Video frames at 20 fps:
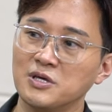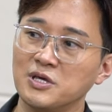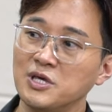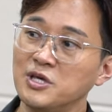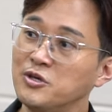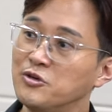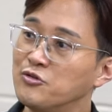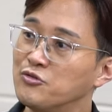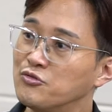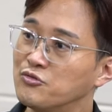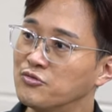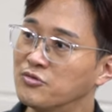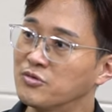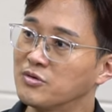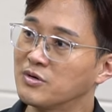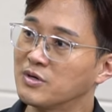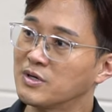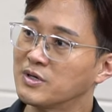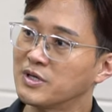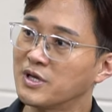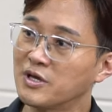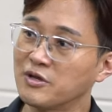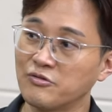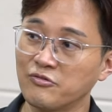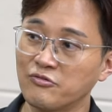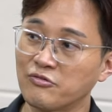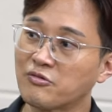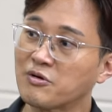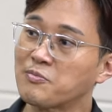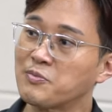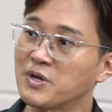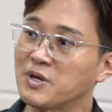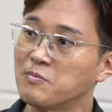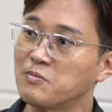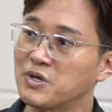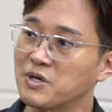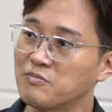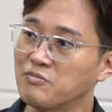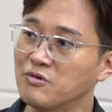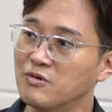EU, European
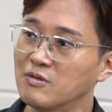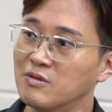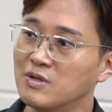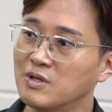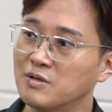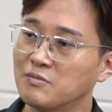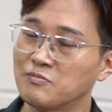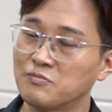people,